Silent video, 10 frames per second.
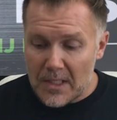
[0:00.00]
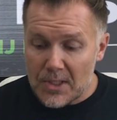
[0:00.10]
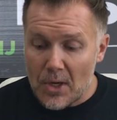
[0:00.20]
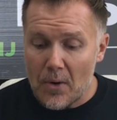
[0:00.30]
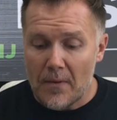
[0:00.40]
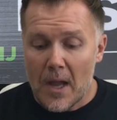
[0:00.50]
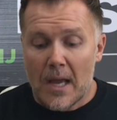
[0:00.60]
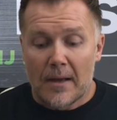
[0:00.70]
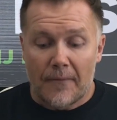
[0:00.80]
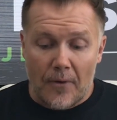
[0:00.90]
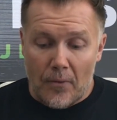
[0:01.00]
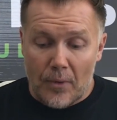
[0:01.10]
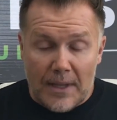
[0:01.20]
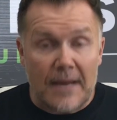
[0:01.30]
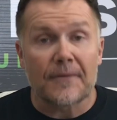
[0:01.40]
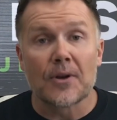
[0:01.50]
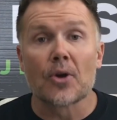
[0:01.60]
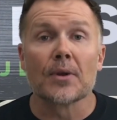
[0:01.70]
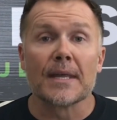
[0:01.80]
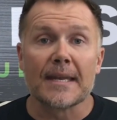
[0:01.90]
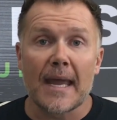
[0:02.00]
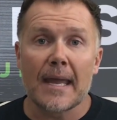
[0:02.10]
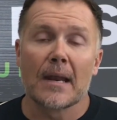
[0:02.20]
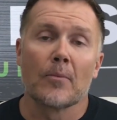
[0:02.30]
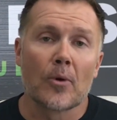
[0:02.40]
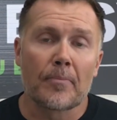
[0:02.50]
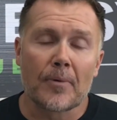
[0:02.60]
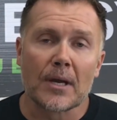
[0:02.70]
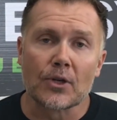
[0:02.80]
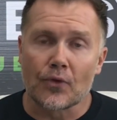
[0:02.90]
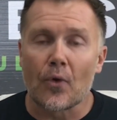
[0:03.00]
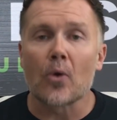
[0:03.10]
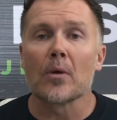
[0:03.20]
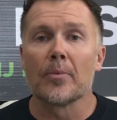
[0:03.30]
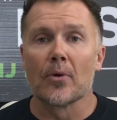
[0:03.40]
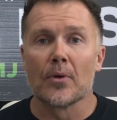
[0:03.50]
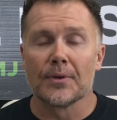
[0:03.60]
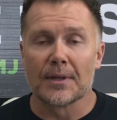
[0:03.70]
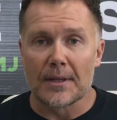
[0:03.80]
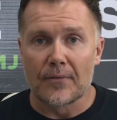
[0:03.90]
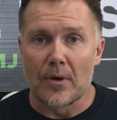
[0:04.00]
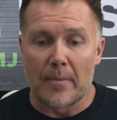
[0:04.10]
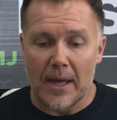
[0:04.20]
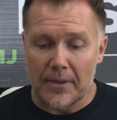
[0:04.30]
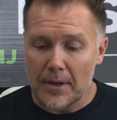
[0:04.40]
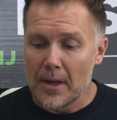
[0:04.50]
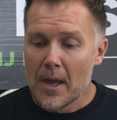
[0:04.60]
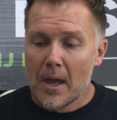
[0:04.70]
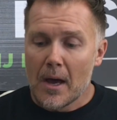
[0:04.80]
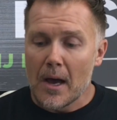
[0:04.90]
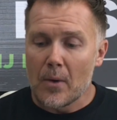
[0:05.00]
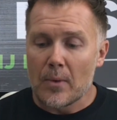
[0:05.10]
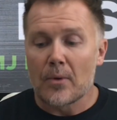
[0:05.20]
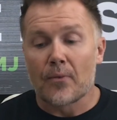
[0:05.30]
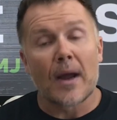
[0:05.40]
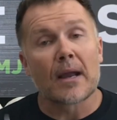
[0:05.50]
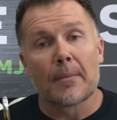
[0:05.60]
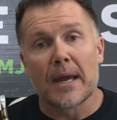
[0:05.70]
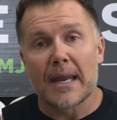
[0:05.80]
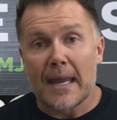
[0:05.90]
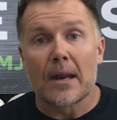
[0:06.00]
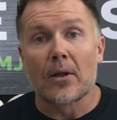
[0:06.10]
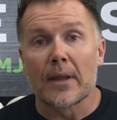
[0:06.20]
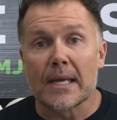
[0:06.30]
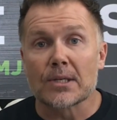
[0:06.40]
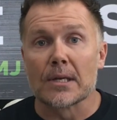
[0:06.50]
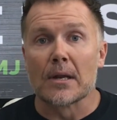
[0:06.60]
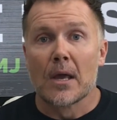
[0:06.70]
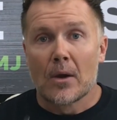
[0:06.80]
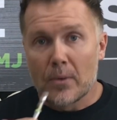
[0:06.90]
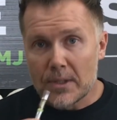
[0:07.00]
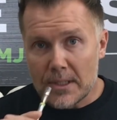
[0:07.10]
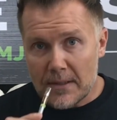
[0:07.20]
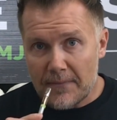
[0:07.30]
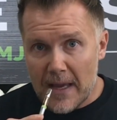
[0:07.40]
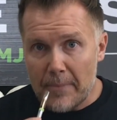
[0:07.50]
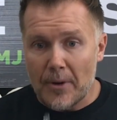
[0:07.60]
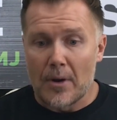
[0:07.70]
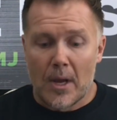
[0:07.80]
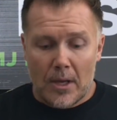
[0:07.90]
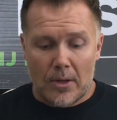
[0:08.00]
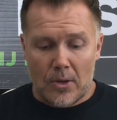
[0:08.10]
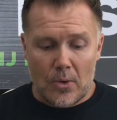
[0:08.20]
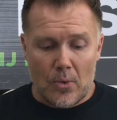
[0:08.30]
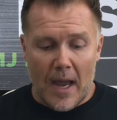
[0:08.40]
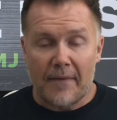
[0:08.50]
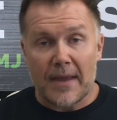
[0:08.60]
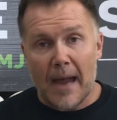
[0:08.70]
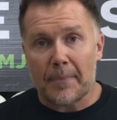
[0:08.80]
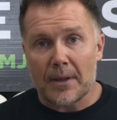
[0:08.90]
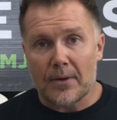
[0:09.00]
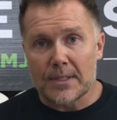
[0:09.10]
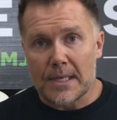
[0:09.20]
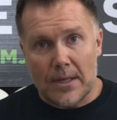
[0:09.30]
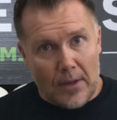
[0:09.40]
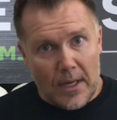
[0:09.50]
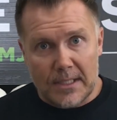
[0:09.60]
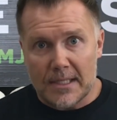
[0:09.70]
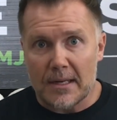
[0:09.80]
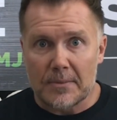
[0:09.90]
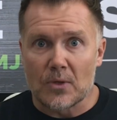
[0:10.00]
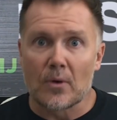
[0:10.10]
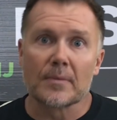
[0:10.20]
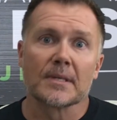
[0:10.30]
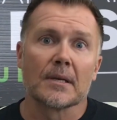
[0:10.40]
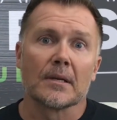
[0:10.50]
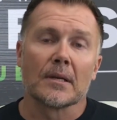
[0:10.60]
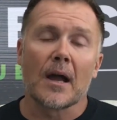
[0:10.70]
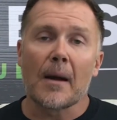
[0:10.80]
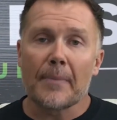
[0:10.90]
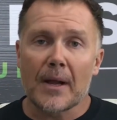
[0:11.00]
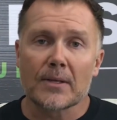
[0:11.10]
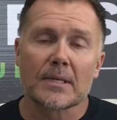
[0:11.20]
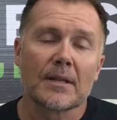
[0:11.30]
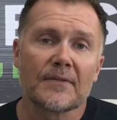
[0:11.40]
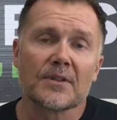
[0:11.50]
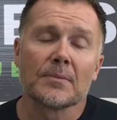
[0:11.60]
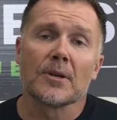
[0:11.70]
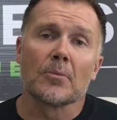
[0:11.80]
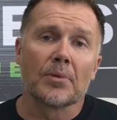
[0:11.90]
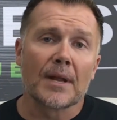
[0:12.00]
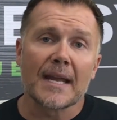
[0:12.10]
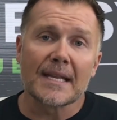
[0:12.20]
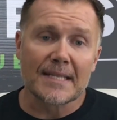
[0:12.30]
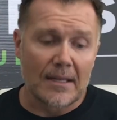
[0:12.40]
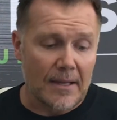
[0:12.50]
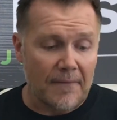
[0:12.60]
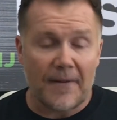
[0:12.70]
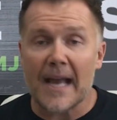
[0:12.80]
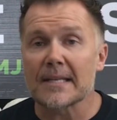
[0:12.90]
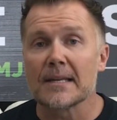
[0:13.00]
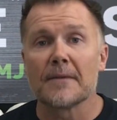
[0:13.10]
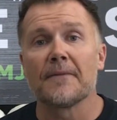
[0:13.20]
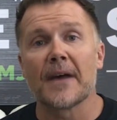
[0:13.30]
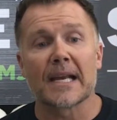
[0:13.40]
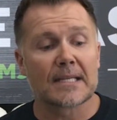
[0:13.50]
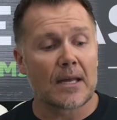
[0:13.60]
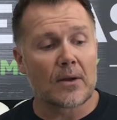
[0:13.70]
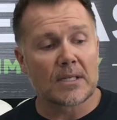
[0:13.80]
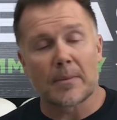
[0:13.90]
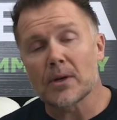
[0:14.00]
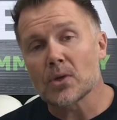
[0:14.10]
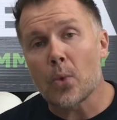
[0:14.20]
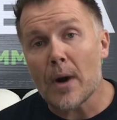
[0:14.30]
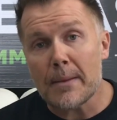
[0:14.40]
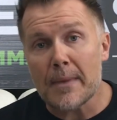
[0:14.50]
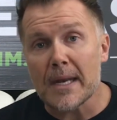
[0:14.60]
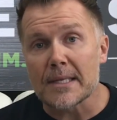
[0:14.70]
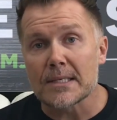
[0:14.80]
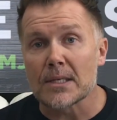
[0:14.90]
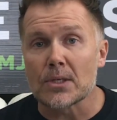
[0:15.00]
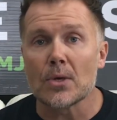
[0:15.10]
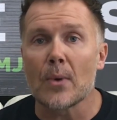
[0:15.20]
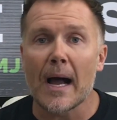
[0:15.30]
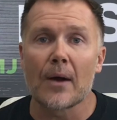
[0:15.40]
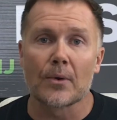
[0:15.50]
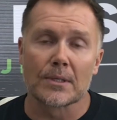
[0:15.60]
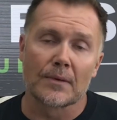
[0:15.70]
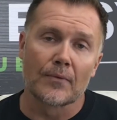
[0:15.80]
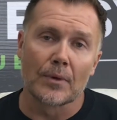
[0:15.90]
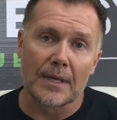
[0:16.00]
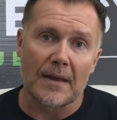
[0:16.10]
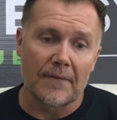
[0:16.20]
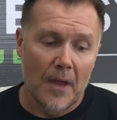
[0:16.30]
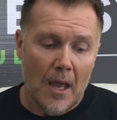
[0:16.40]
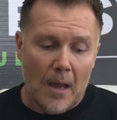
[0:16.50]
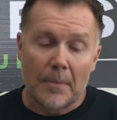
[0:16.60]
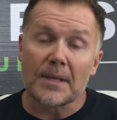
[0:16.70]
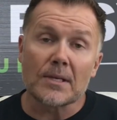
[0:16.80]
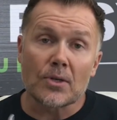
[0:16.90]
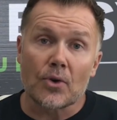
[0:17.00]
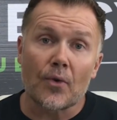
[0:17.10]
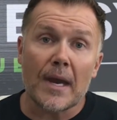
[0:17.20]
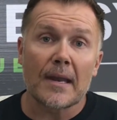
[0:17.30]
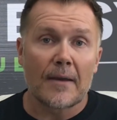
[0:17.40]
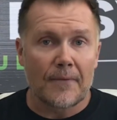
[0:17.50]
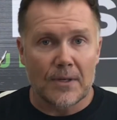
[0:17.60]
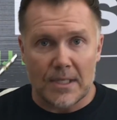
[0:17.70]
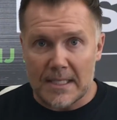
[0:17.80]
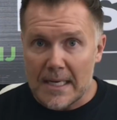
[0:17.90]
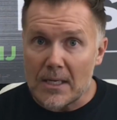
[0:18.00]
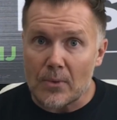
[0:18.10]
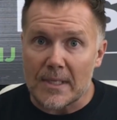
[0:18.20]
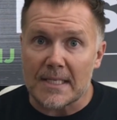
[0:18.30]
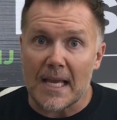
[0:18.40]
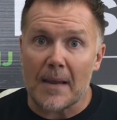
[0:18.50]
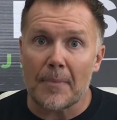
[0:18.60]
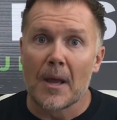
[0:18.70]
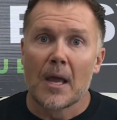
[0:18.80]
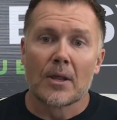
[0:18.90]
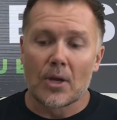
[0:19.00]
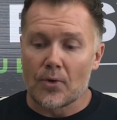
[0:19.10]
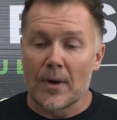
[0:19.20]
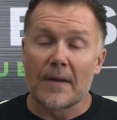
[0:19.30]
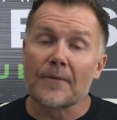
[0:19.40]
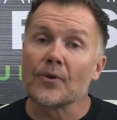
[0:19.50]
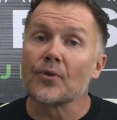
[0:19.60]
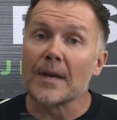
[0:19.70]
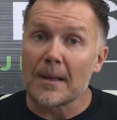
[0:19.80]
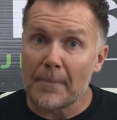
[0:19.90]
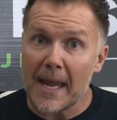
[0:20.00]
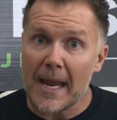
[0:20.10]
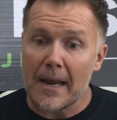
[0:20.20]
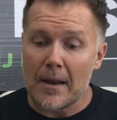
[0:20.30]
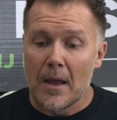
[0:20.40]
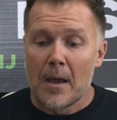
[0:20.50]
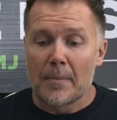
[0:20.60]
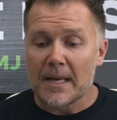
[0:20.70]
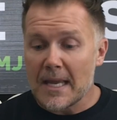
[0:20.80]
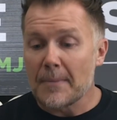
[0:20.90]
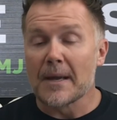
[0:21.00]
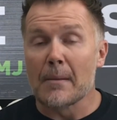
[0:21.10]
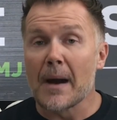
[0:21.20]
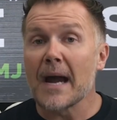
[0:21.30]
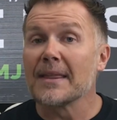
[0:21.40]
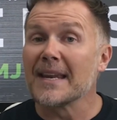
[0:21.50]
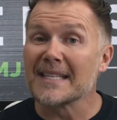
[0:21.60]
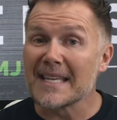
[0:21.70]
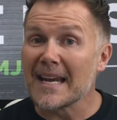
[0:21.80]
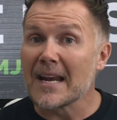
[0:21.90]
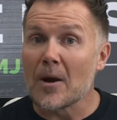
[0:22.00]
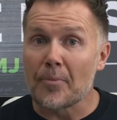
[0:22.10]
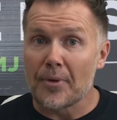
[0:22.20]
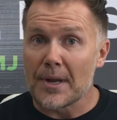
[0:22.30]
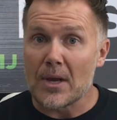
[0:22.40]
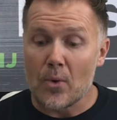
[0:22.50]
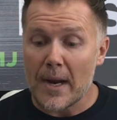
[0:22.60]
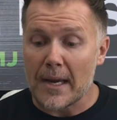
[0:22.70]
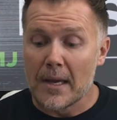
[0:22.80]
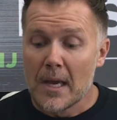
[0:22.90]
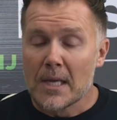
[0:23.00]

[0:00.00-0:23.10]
So for relief during the day and a more controllable delivery method, we would recommend inhalation, which is a vapor. You have capillaries in your lungs that absorbs the compounds, delivers them to your blood instantly. Fast in, fast out. It's about 20 minutes to 2 hours of relief. But these are great if you just need to escape. They're great if you're treating pain, but keeping in mind that it's in and out pretty quick.